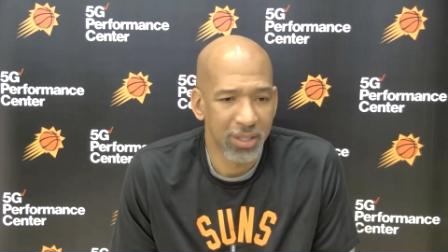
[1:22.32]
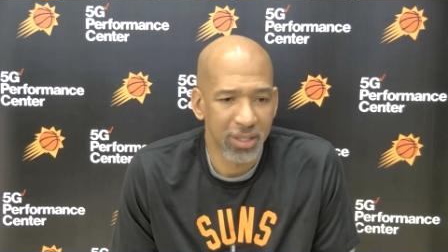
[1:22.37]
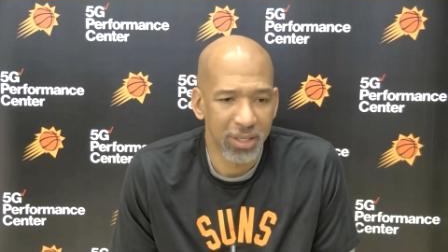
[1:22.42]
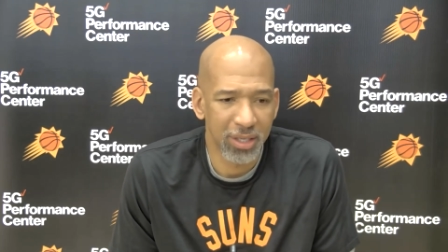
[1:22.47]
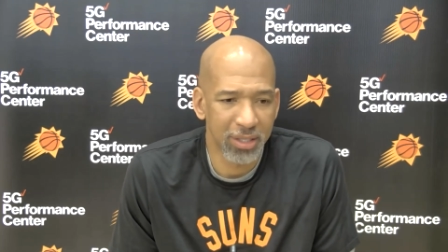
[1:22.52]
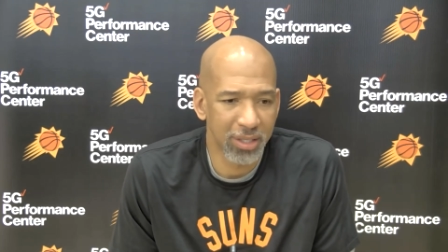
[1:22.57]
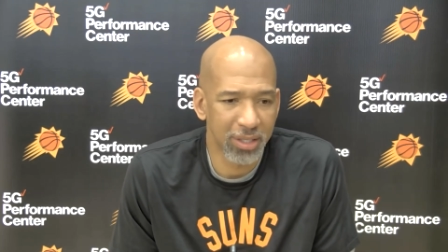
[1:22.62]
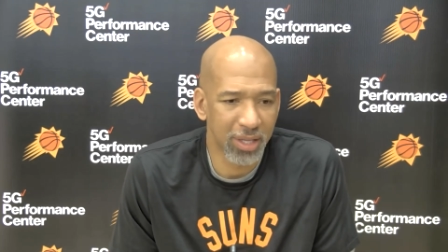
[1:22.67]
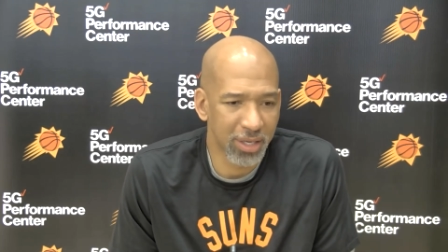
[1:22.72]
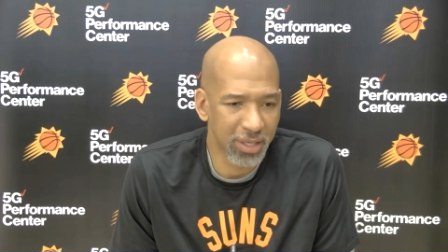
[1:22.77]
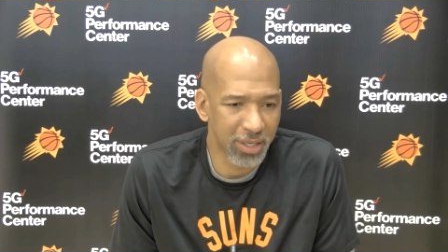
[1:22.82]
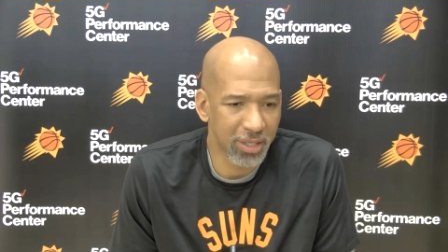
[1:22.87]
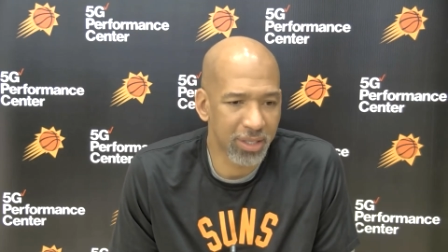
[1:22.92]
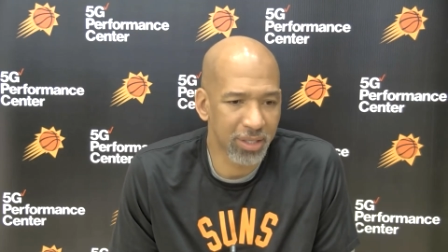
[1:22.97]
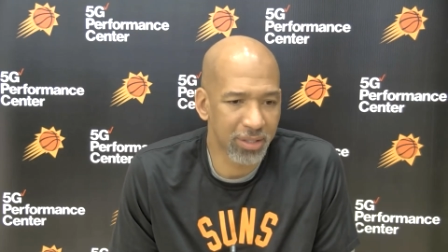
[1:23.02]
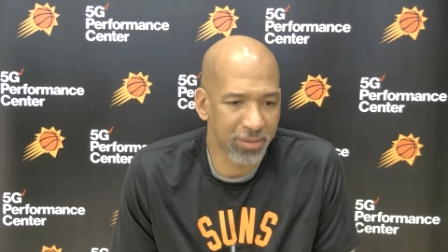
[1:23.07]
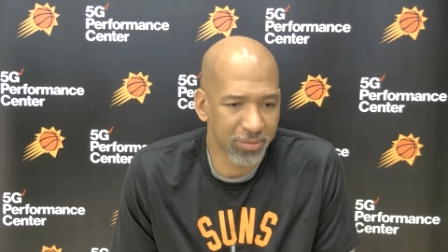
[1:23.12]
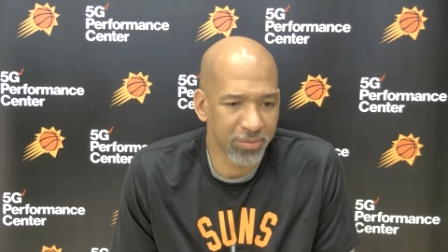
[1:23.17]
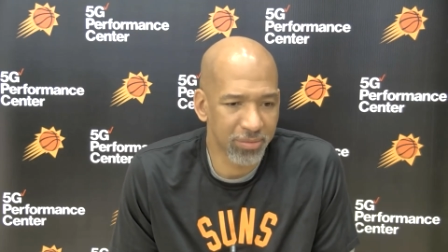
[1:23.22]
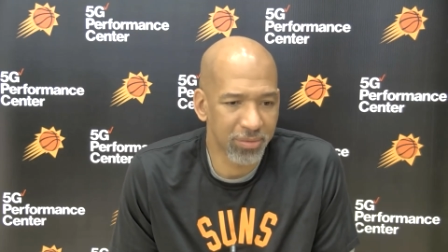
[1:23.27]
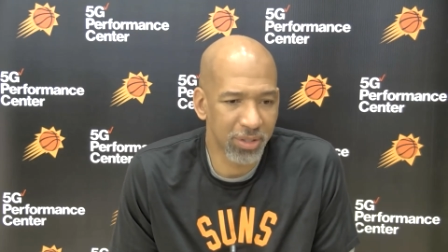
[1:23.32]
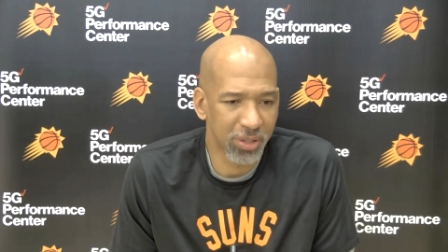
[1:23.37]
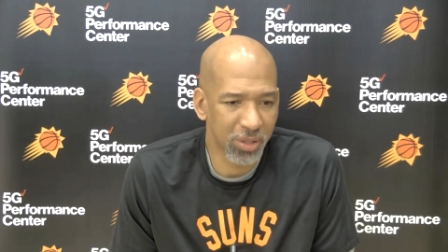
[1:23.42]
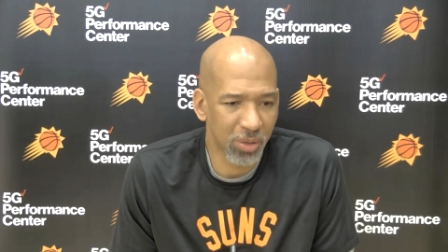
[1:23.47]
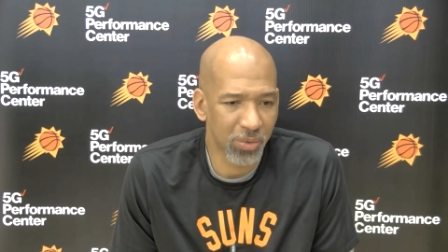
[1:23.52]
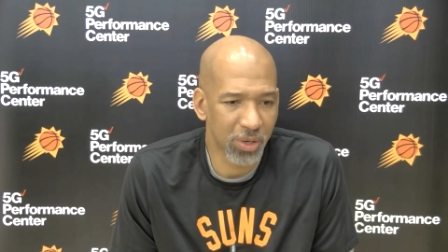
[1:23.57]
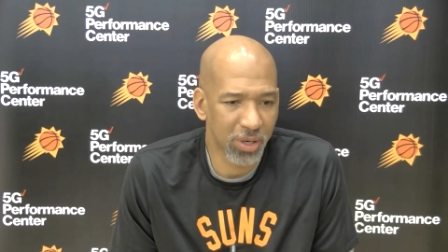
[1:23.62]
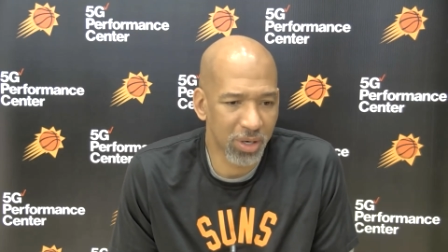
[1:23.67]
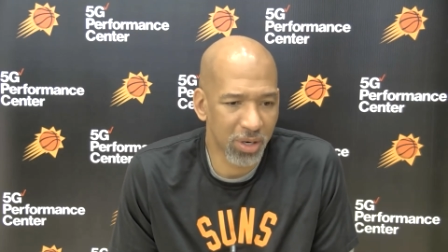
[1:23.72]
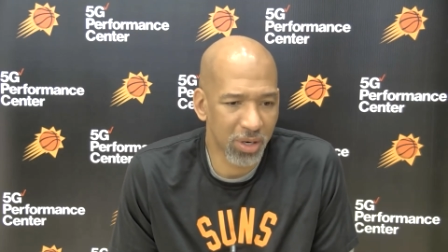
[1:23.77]
in that he can, you know,
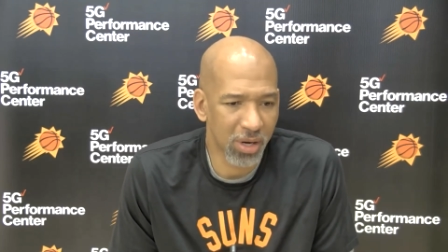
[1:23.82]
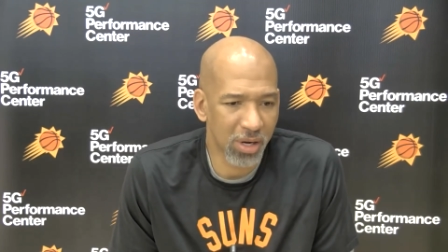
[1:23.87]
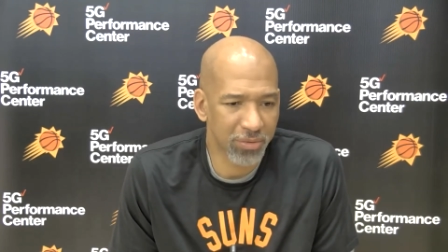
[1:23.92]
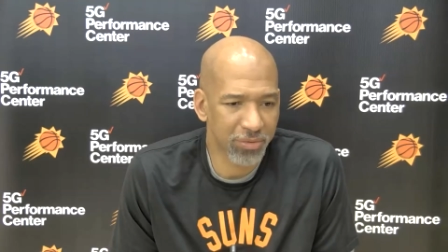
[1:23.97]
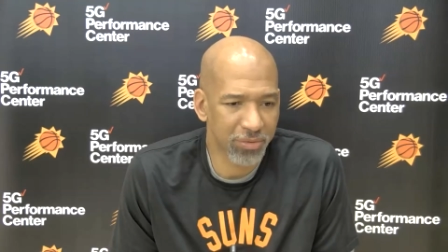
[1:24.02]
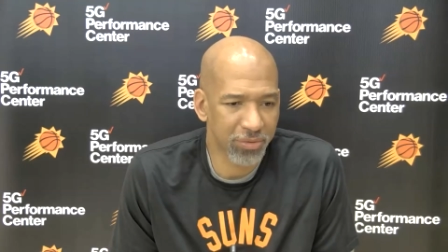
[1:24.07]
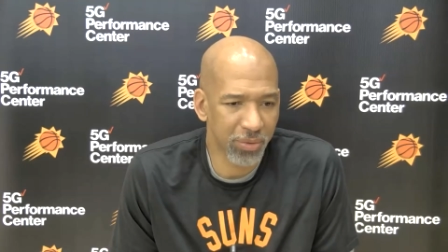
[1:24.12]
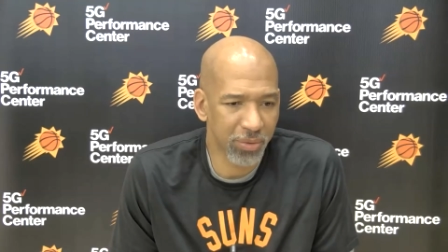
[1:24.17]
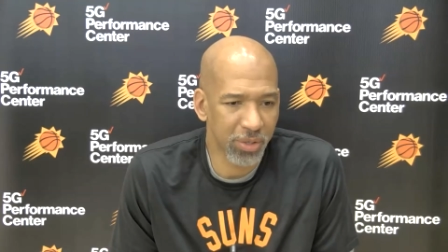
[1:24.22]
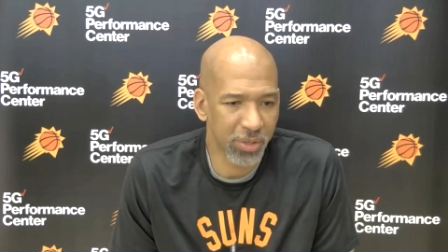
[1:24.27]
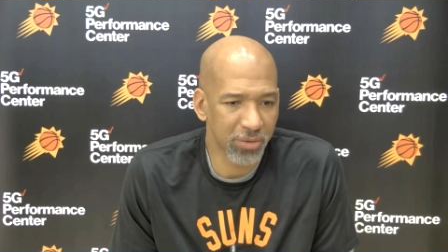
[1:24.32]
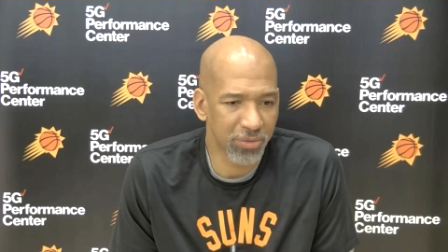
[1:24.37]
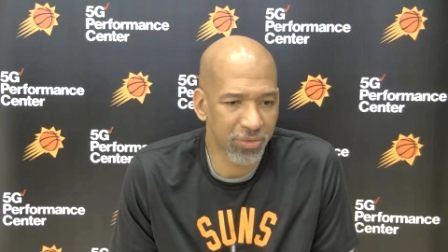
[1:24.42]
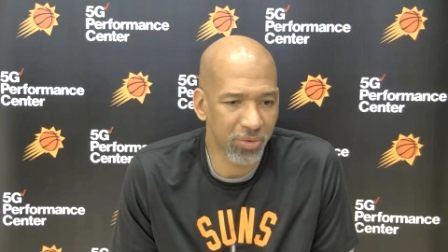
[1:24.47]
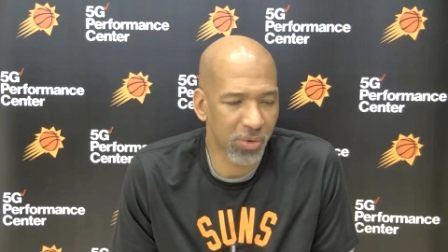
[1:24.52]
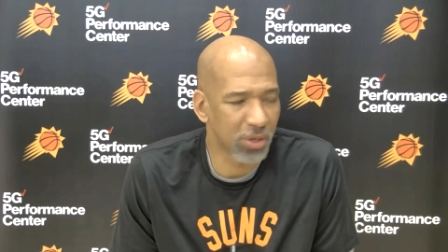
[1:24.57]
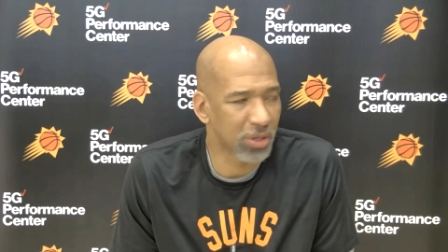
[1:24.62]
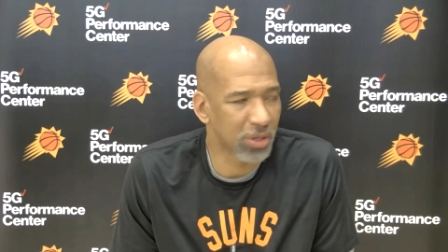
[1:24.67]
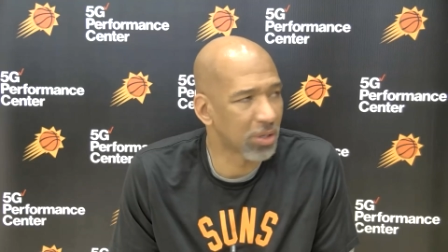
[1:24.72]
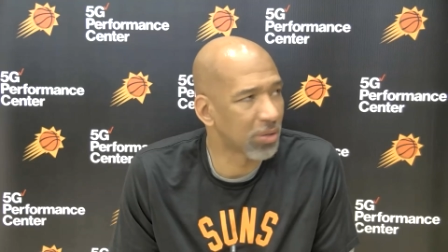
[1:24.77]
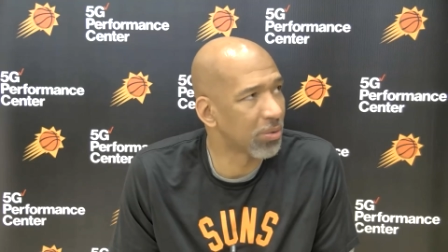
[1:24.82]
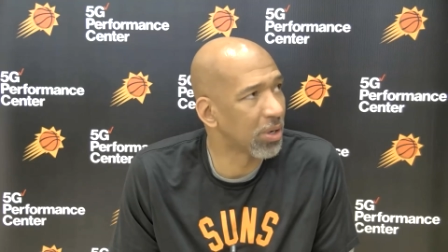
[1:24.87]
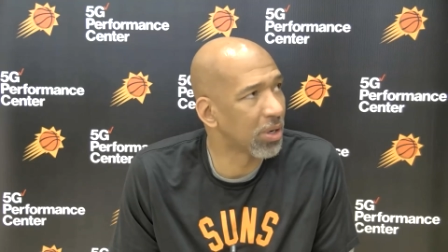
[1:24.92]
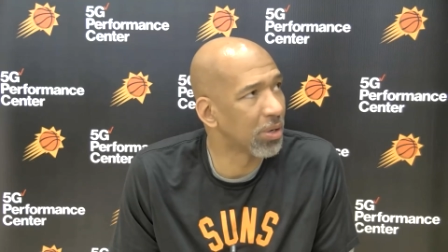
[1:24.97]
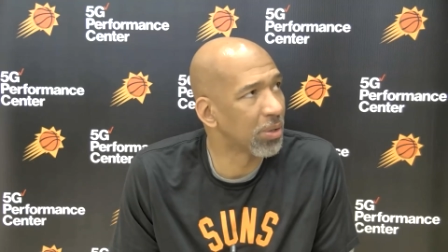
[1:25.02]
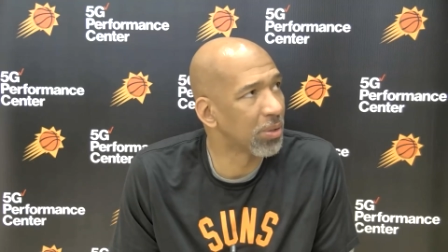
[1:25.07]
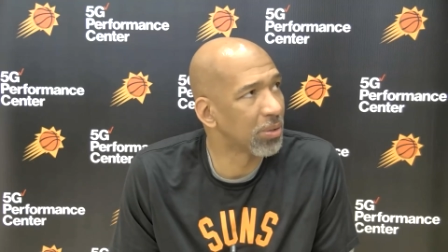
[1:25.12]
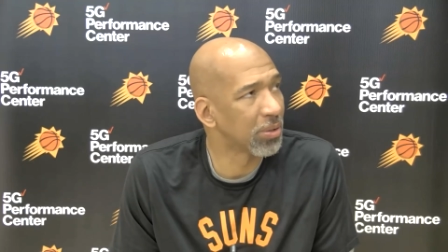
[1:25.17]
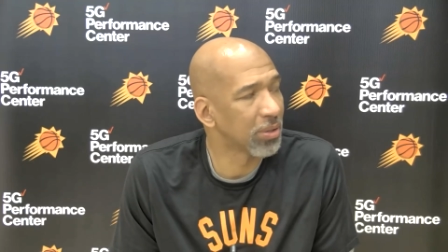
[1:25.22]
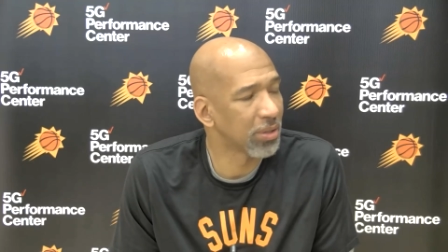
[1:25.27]
run off three or four in a
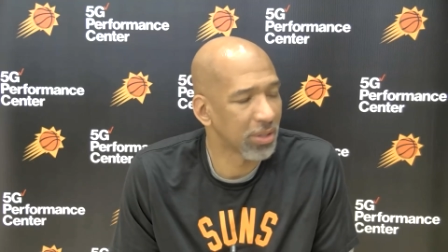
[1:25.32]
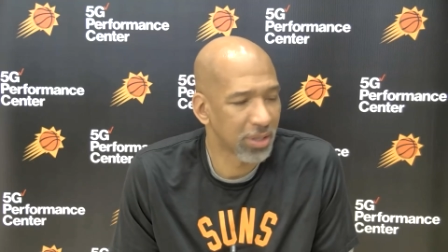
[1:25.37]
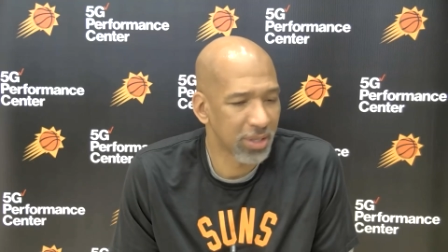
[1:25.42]
row